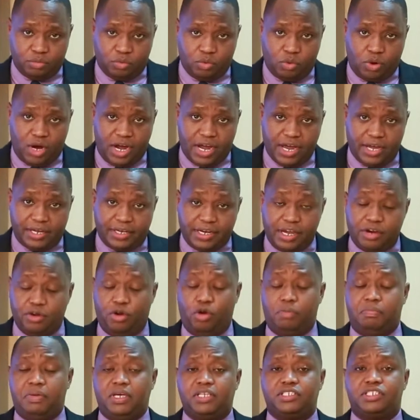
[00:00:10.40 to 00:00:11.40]
why
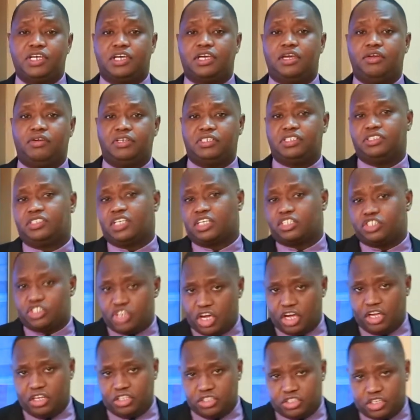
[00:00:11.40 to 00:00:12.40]
Nairobi Securities
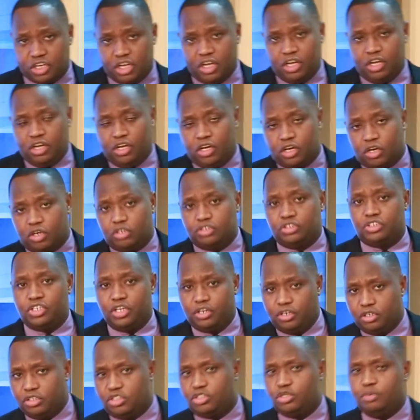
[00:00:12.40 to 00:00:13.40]
Exchange
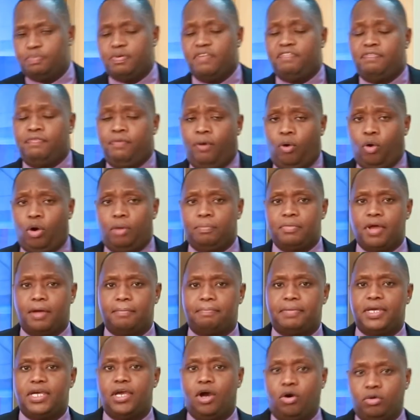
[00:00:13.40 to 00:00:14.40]
continues to perform
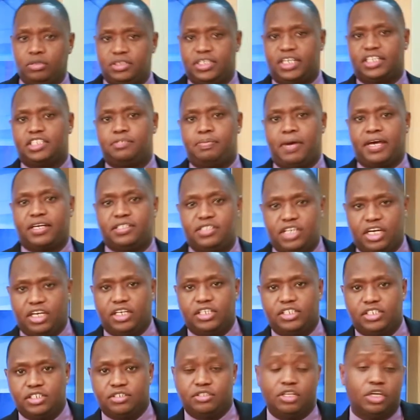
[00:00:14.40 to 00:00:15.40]
beyond
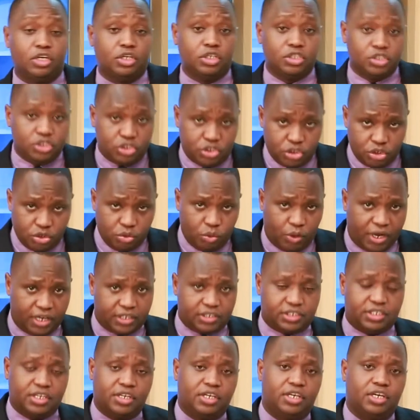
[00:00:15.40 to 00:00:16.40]
expectation two
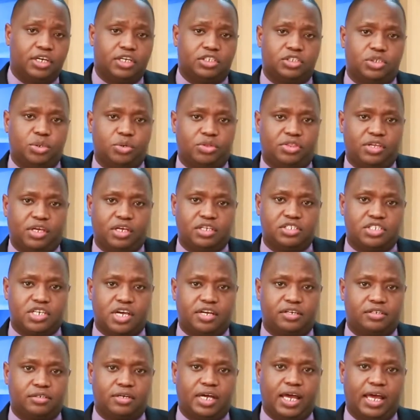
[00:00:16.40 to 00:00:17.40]
weeks to the
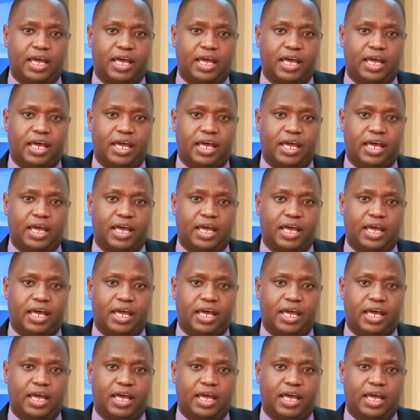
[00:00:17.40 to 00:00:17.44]
general